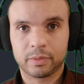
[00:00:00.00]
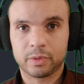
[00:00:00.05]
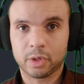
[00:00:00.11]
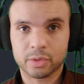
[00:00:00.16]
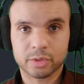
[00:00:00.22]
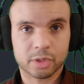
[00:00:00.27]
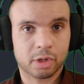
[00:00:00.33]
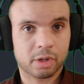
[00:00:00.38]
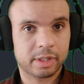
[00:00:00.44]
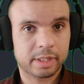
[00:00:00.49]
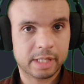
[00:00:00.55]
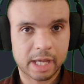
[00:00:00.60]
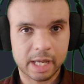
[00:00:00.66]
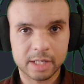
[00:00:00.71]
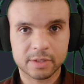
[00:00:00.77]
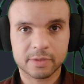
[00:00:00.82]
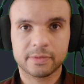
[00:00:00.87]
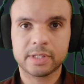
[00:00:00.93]
Those are in
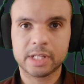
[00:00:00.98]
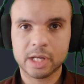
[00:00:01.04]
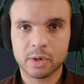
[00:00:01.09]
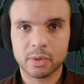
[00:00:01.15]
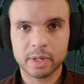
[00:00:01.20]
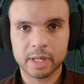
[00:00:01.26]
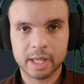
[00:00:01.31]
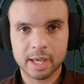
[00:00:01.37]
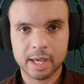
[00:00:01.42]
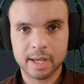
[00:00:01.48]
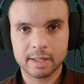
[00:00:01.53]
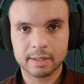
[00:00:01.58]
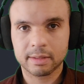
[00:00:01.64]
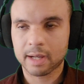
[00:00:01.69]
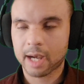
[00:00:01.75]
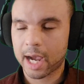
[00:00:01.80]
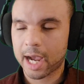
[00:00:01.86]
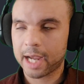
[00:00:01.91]
Cake's video
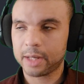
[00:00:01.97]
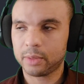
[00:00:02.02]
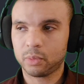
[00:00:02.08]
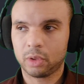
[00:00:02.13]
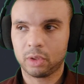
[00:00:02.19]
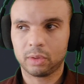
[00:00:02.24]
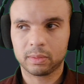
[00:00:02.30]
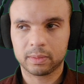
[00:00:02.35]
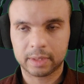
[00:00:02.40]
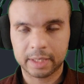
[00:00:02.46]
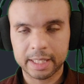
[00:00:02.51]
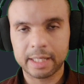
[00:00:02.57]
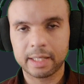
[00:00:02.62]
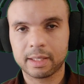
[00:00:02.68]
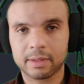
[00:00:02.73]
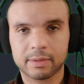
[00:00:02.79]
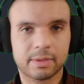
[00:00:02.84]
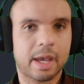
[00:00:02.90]
again. I will
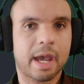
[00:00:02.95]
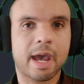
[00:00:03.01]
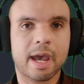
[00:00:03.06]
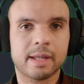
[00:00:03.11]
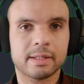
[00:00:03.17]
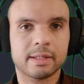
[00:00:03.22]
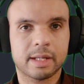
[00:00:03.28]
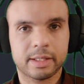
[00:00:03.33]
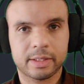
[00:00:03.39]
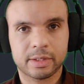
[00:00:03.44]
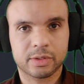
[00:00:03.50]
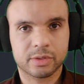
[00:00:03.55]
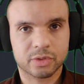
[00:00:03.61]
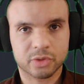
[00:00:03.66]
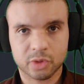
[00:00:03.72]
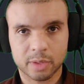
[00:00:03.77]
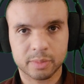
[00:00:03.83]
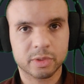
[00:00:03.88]
link that in the
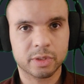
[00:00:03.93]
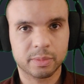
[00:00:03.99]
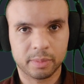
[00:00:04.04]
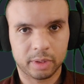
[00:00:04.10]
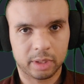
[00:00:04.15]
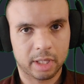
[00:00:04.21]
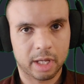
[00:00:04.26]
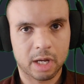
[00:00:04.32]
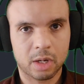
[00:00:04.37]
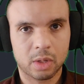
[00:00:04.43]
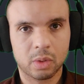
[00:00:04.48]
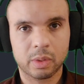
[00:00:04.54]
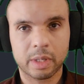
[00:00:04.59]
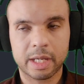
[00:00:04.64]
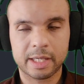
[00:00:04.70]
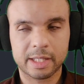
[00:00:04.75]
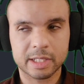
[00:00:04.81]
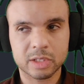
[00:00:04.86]
description below.
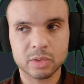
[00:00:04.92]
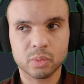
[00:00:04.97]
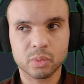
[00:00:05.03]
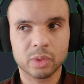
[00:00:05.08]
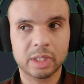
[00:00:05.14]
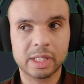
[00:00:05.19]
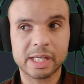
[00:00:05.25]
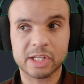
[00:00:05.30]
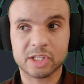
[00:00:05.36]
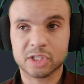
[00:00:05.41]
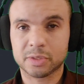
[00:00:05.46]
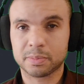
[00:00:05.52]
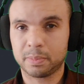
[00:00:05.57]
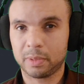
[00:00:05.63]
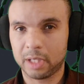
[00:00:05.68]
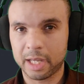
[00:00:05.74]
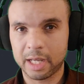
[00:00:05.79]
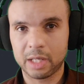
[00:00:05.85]
He doesn't really
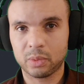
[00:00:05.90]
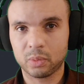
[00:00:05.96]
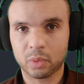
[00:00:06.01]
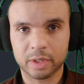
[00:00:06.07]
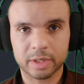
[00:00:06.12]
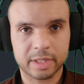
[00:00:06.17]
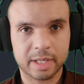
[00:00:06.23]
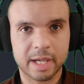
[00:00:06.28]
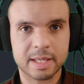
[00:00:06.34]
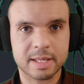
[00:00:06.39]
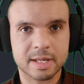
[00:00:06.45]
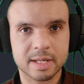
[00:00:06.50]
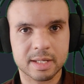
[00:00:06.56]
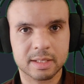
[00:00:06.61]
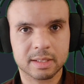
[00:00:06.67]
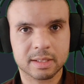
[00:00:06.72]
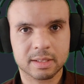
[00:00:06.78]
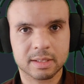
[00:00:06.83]
explain what that
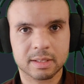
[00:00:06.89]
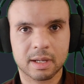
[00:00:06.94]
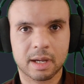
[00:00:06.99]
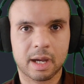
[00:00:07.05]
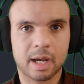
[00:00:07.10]
is.